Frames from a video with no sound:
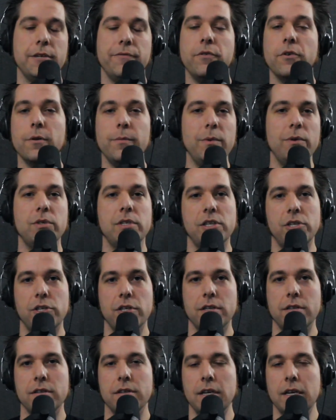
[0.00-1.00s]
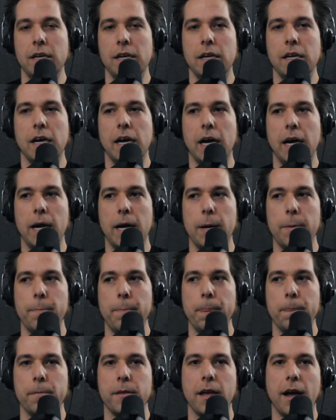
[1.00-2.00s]
If you're a musician,
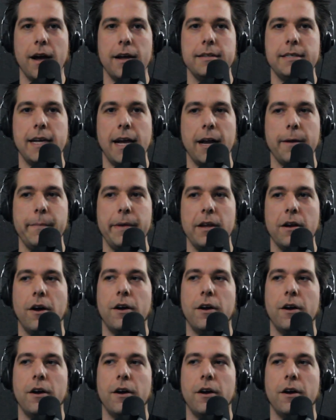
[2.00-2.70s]
contact me.